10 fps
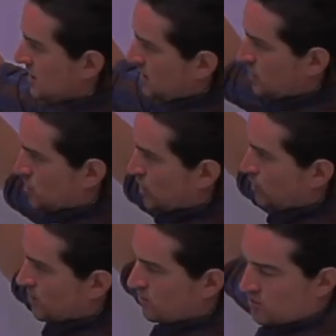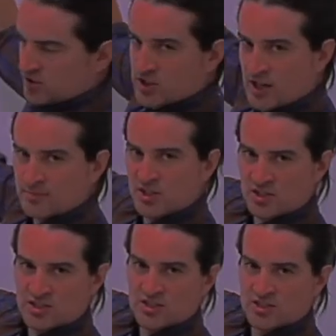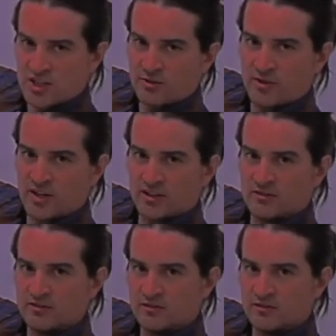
is showing you that this object is accelerating.